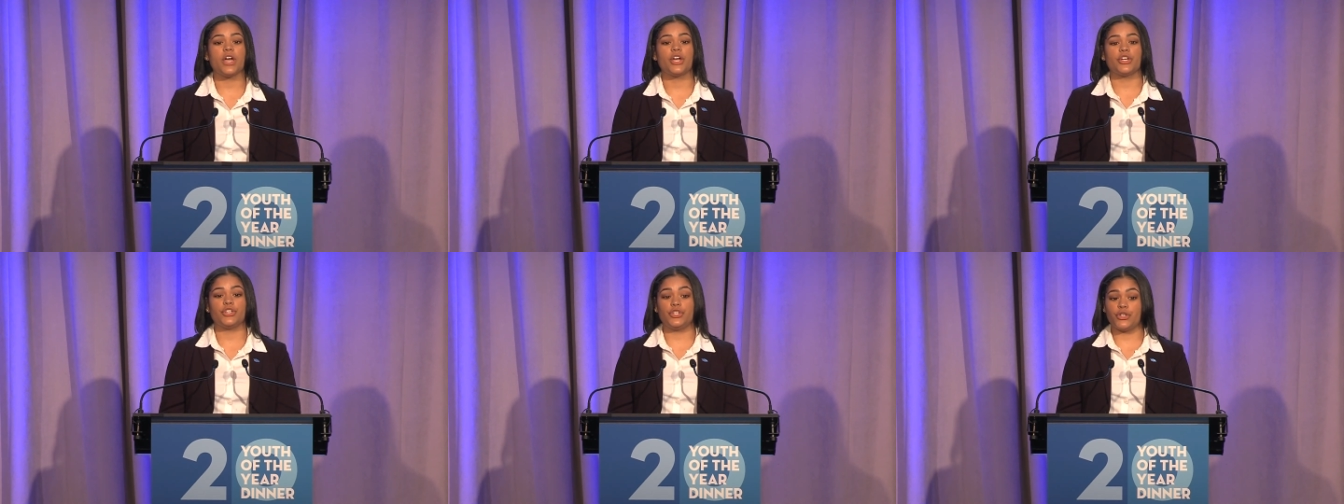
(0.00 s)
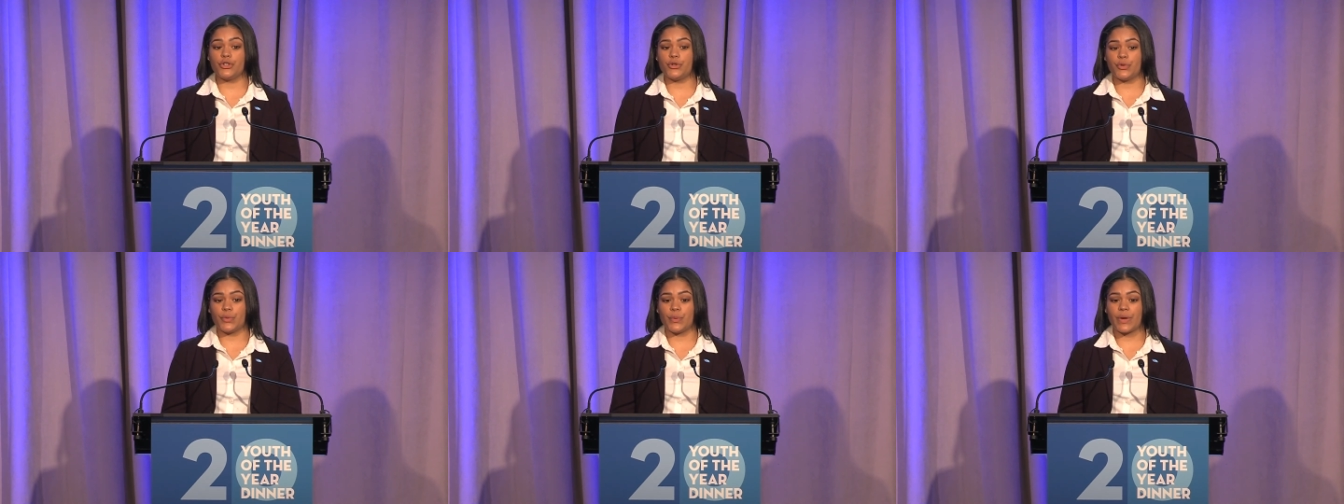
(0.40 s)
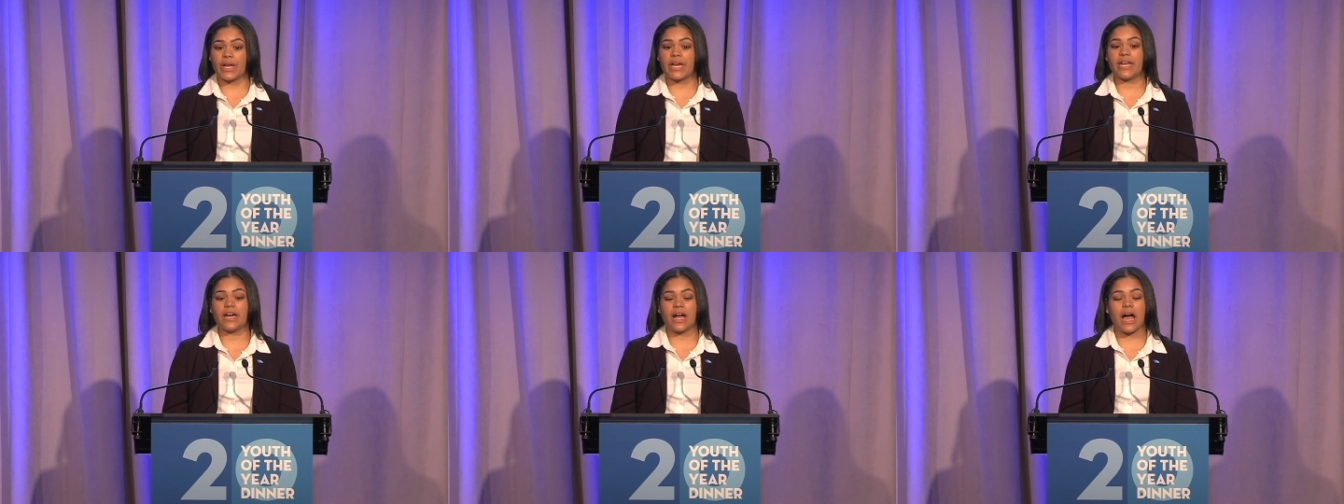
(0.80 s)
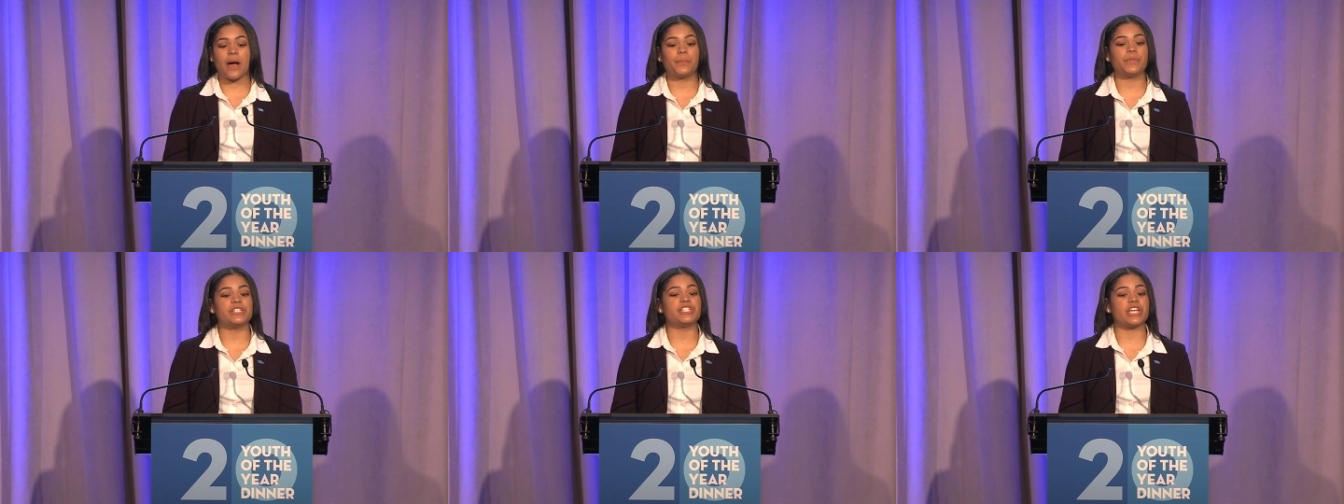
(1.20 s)
You can
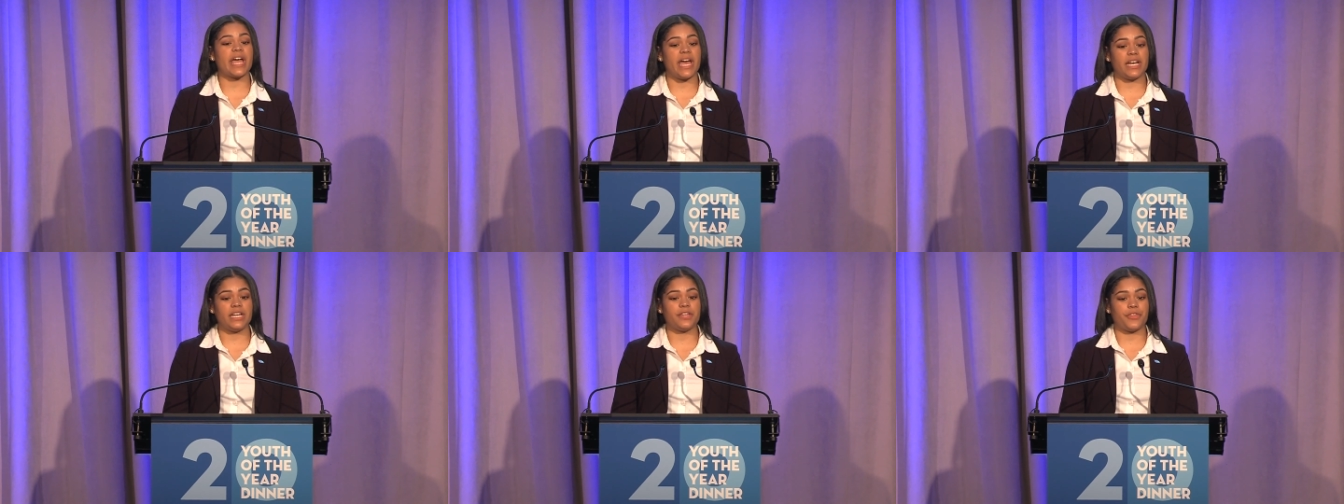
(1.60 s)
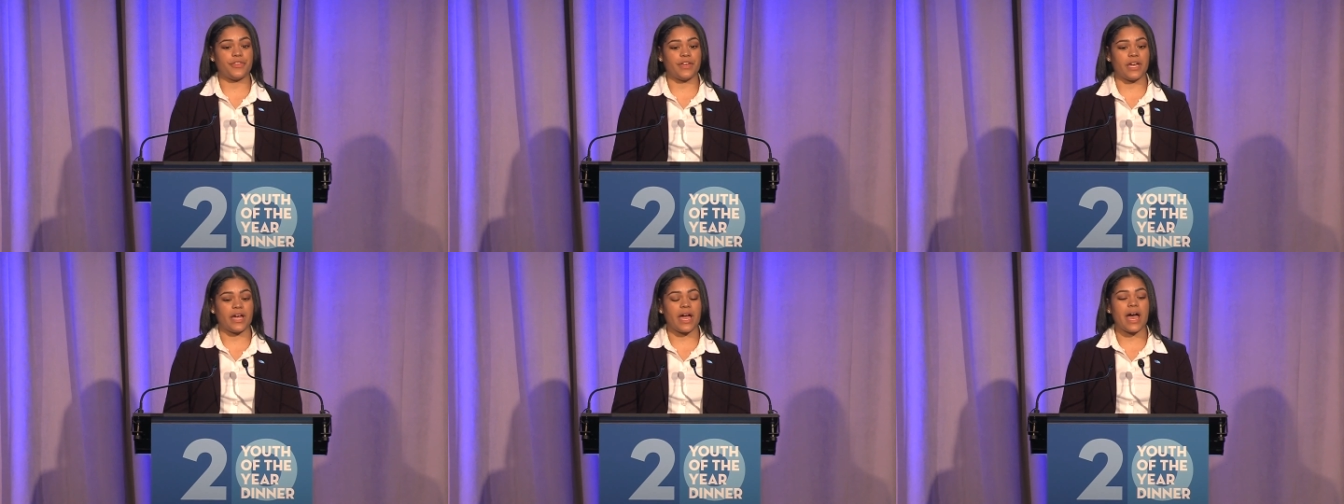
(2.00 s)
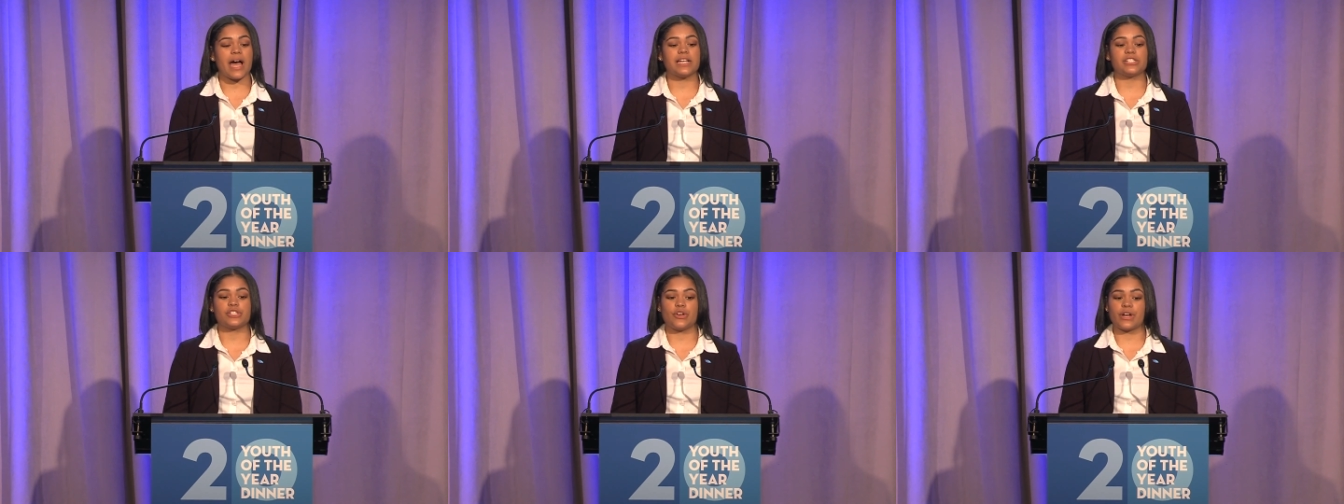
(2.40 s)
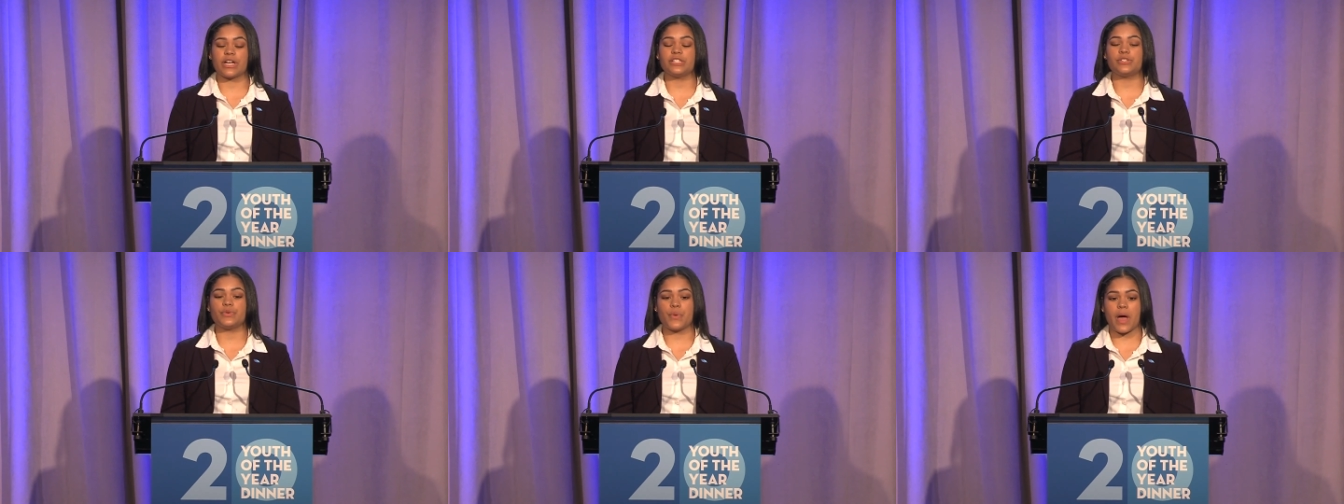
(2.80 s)
accomplish anything as long
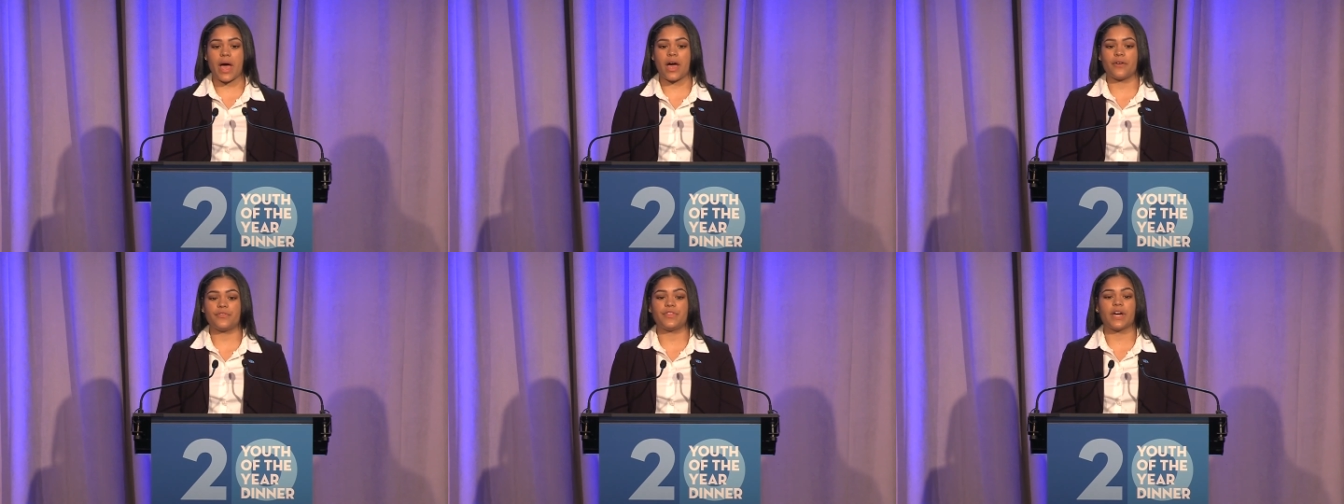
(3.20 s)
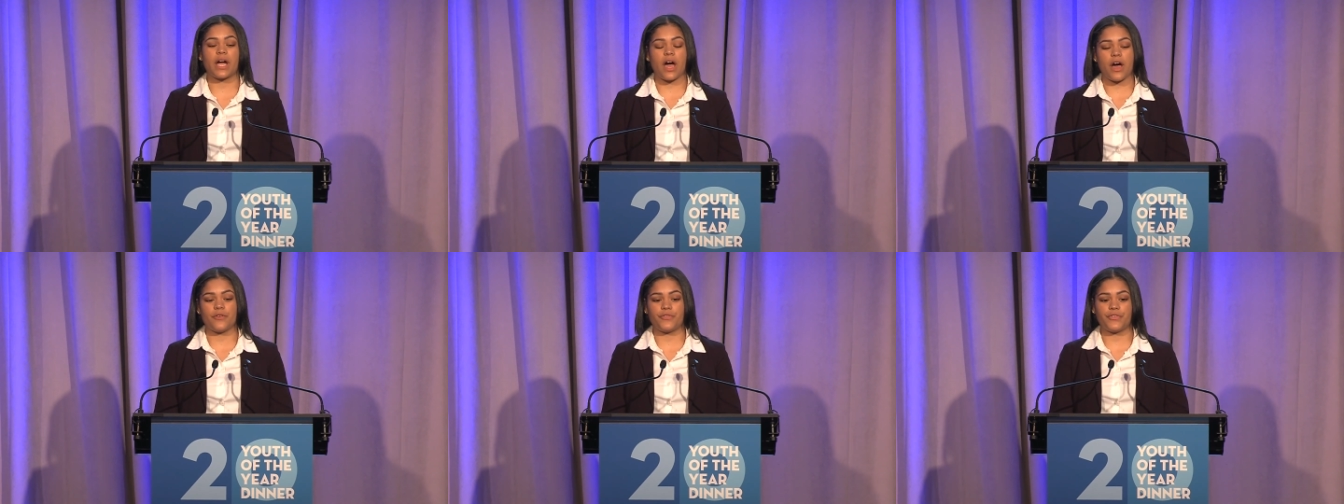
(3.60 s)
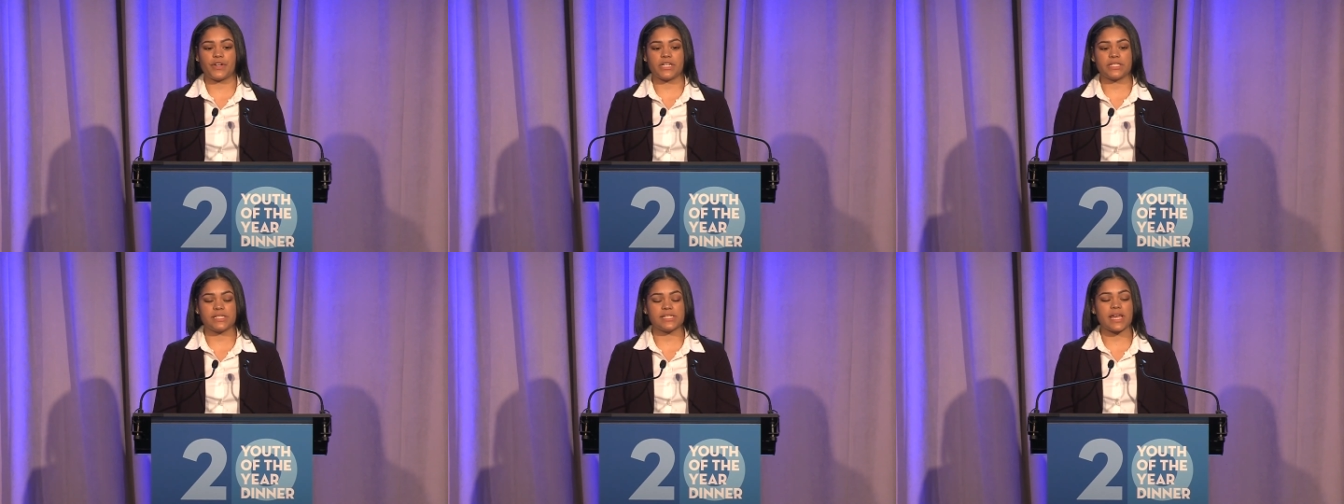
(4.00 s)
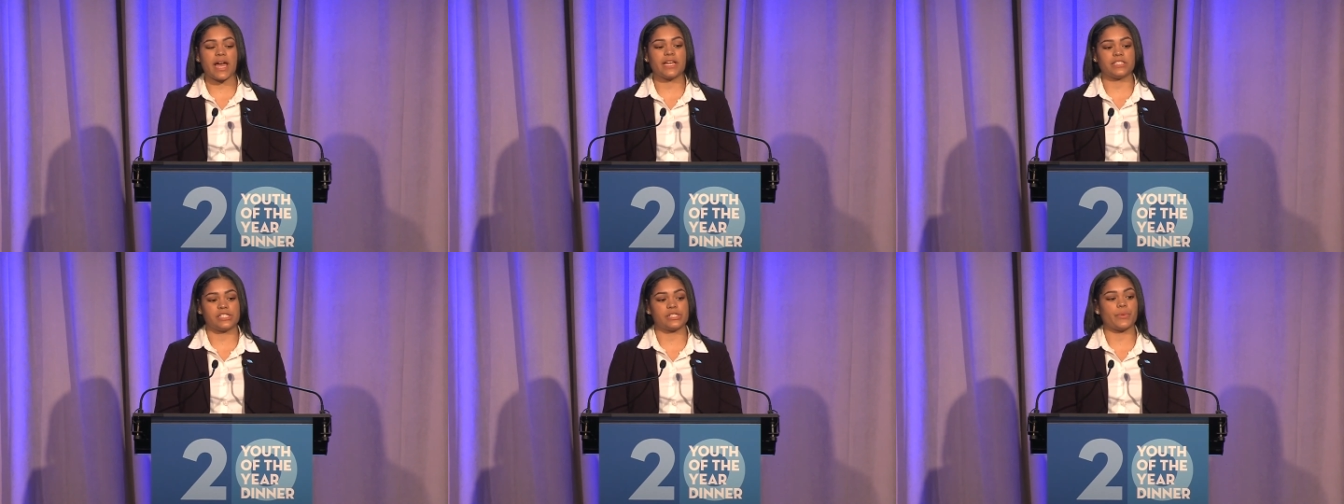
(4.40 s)
as you have the confidence
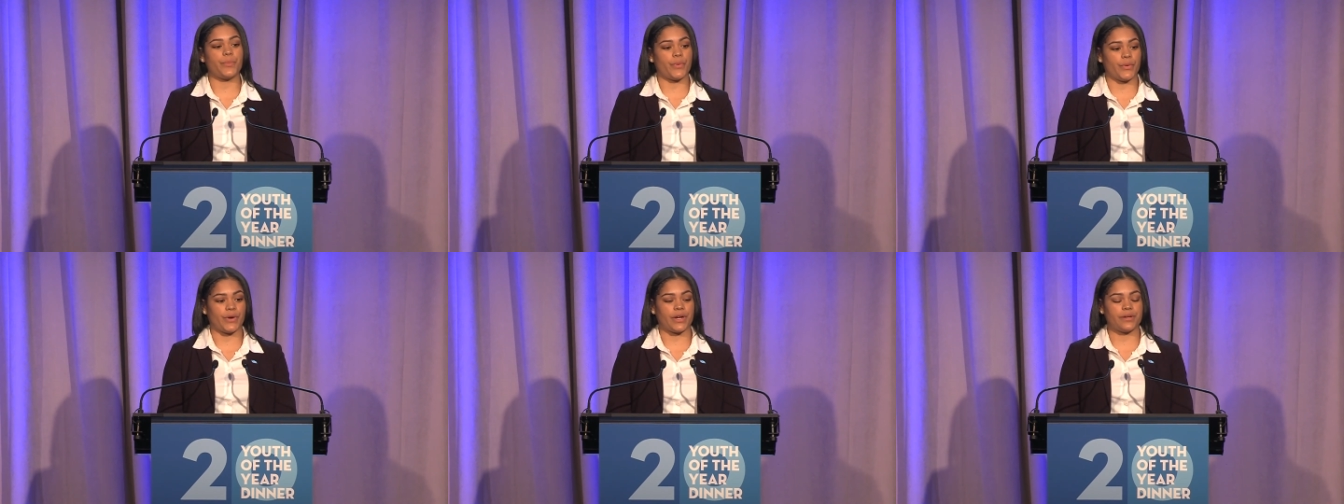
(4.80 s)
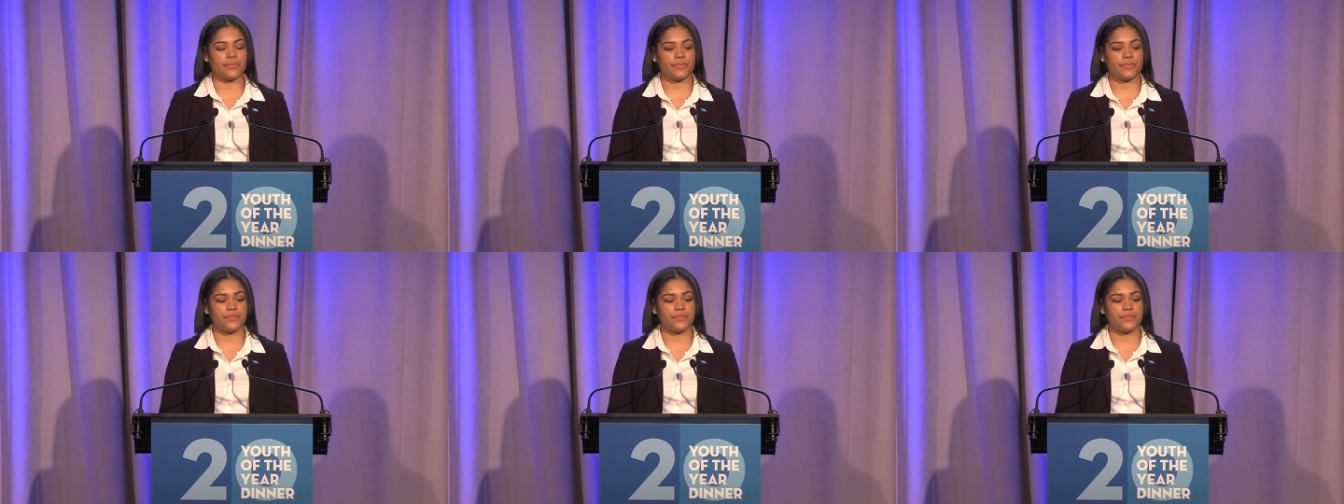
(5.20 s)
and support.